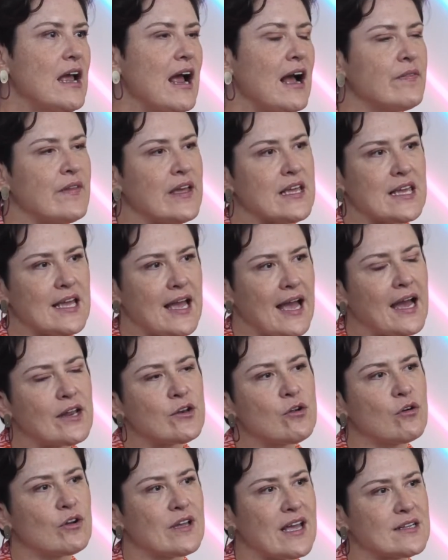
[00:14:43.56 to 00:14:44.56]
and they
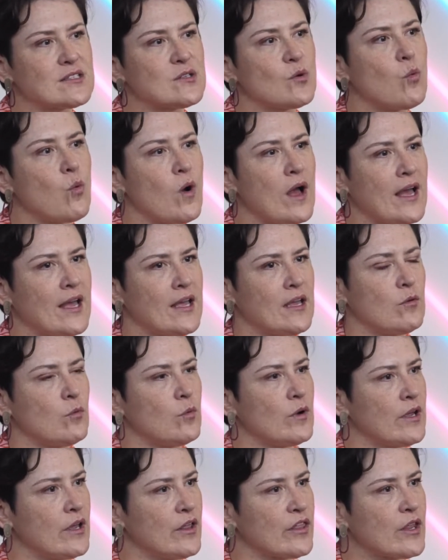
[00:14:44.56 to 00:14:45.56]
cannot get away
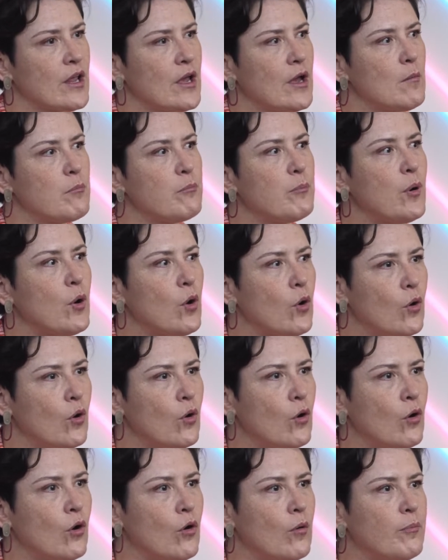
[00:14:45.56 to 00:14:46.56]
with
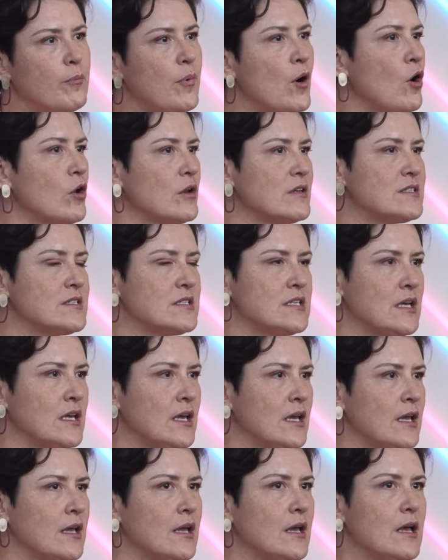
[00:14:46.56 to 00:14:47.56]
poor
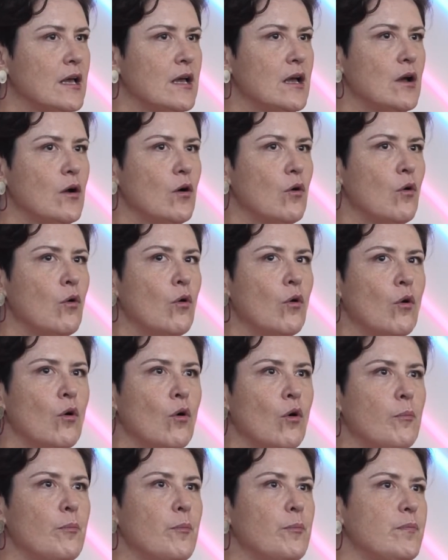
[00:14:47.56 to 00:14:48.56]
policy
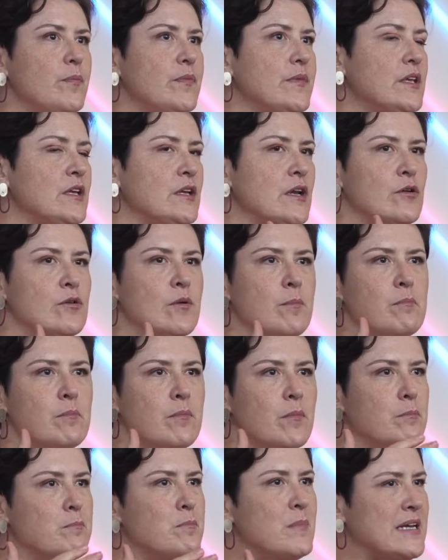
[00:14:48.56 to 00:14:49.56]
or
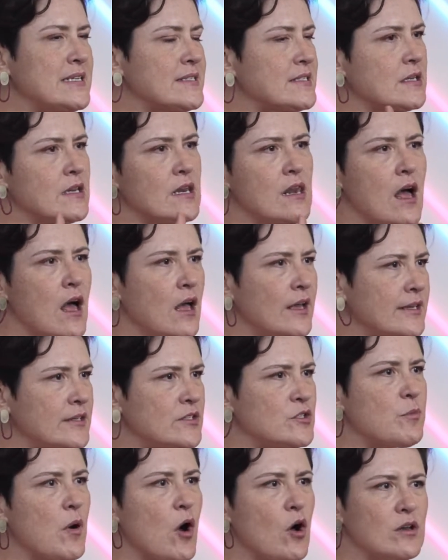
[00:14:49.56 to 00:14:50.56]

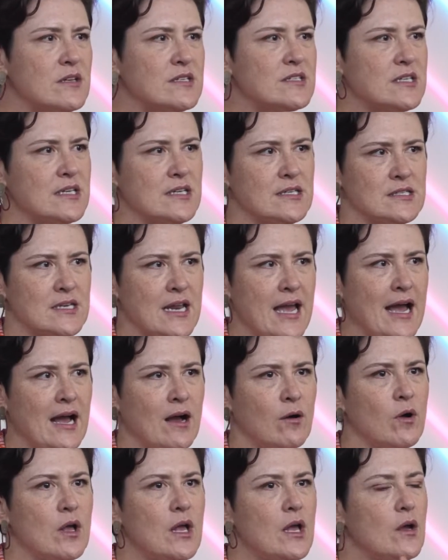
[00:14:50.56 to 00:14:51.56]
misaligned policies
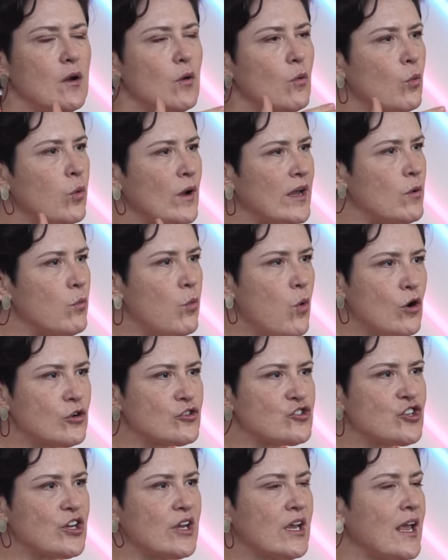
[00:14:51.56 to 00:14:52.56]
now, we're
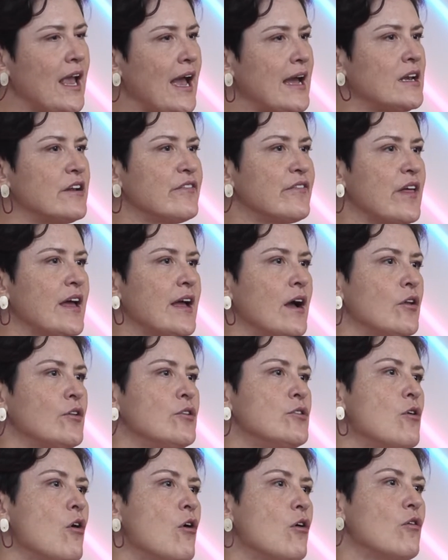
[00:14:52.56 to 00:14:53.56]
watching, and if they are
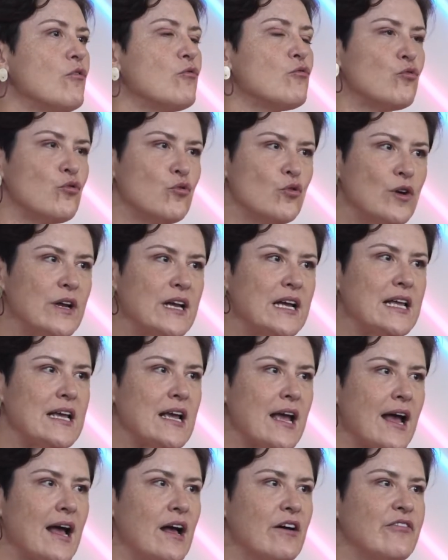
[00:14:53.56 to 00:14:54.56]
not really
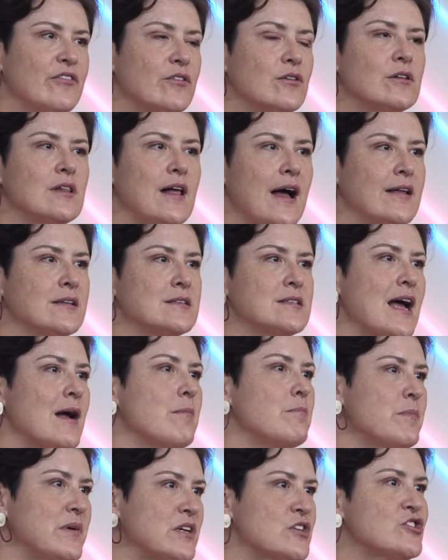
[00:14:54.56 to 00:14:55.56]
careful and
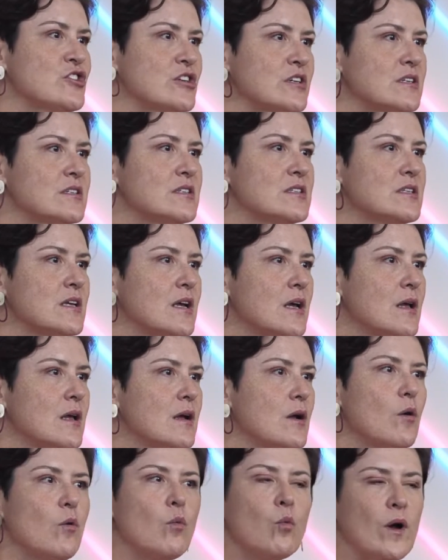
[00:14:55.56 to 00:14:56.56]
ambitious,
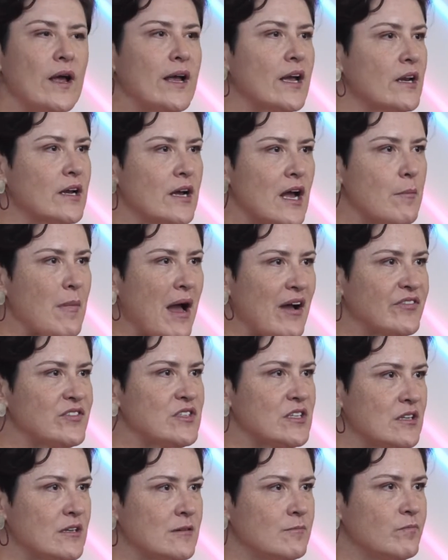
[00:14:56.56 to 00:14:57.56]
we're going to come
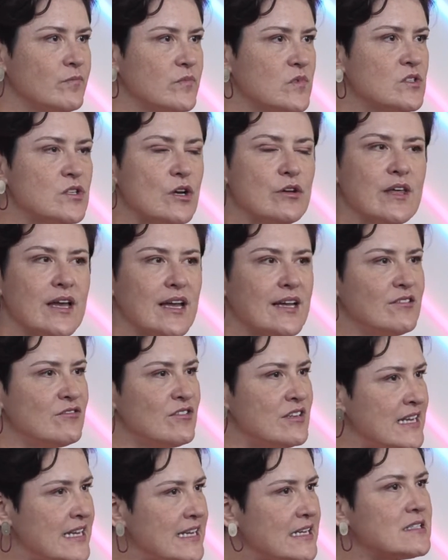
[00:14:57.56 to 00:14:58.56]
after them. So they
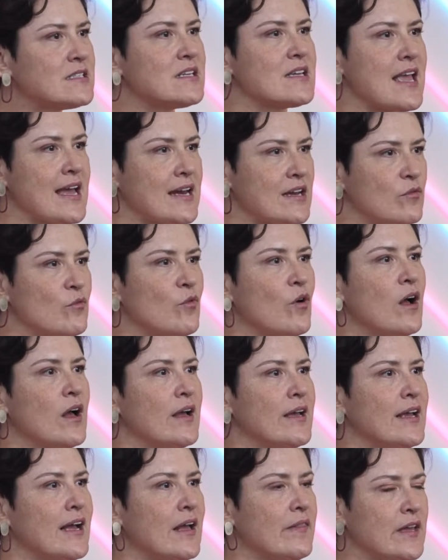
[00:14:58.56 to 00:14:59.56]
need to get it
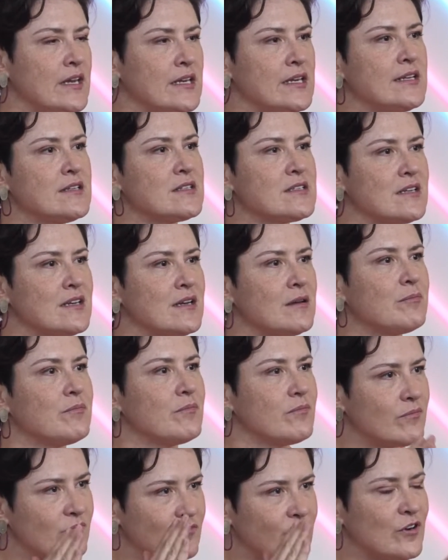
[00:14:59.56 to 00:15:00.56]
right, and they need to
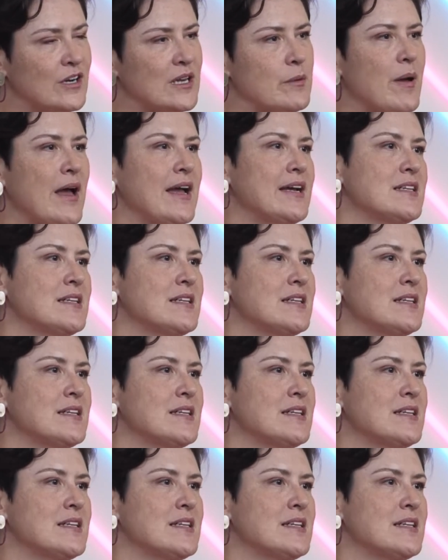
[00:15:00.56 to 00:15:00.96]
really pay